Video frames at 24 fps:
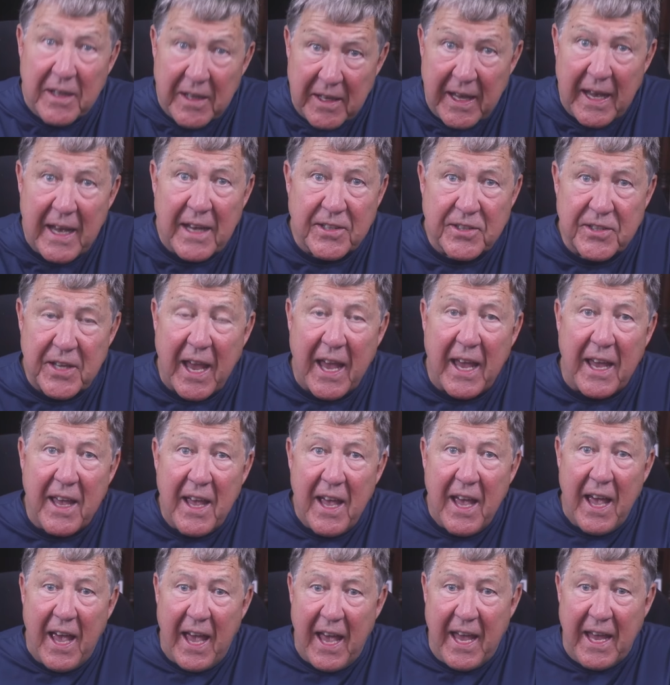yes, a,
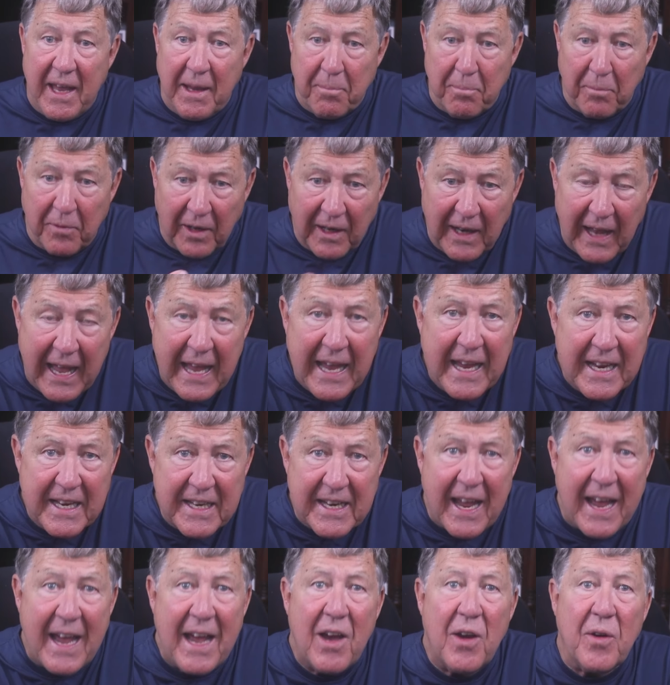a laying
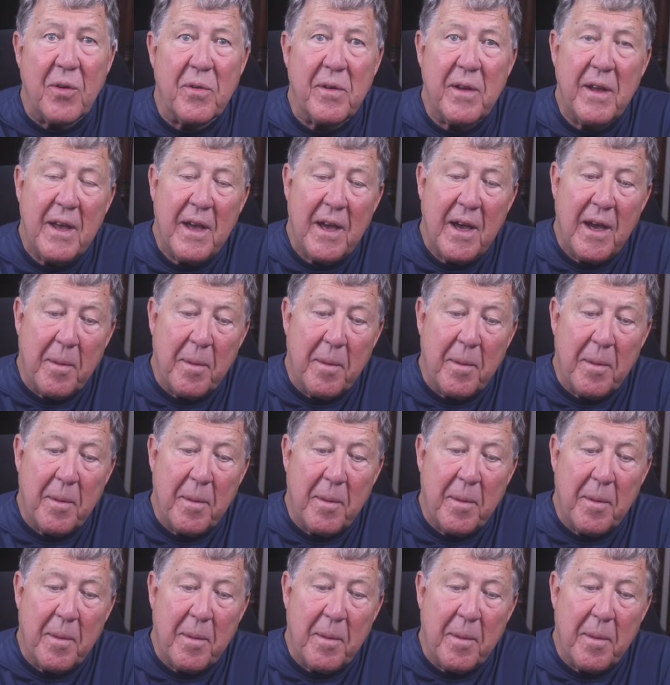down,